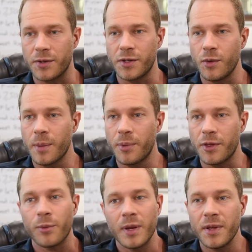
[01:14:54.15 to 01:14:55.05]
So you want to put
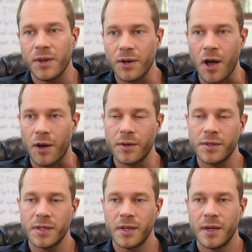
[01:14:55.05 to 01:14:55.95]
three million dollars
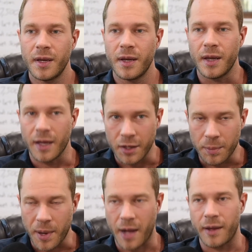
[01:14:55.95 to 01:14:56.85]
in your
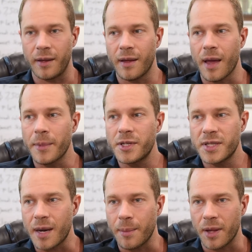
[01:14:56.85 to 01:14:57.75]
pocket. How much is
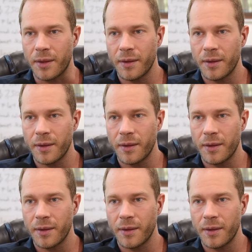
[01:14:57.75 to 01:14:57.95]
that a month?